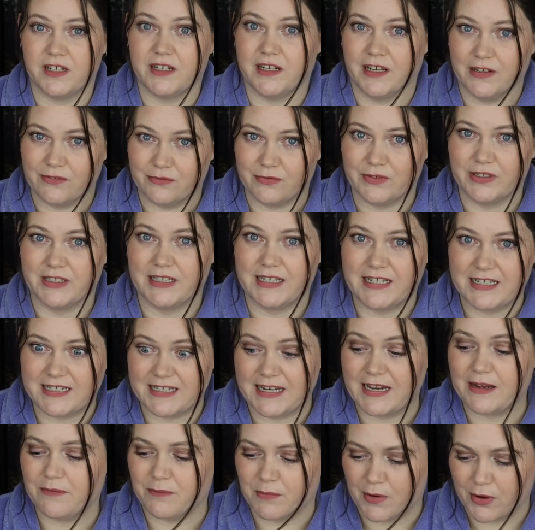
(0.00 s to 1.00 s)
and I really
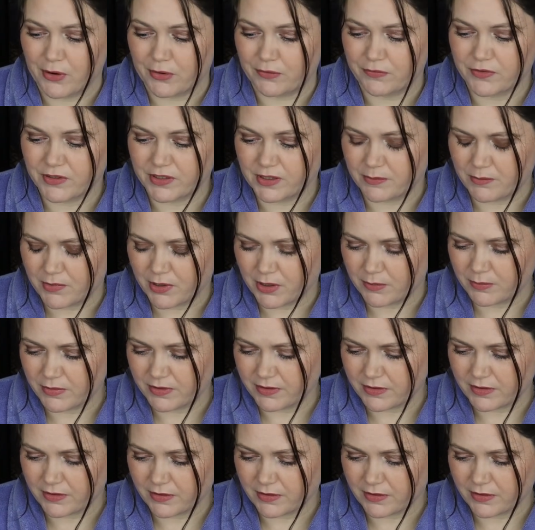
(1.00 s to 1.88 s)
dig mauves at the moment.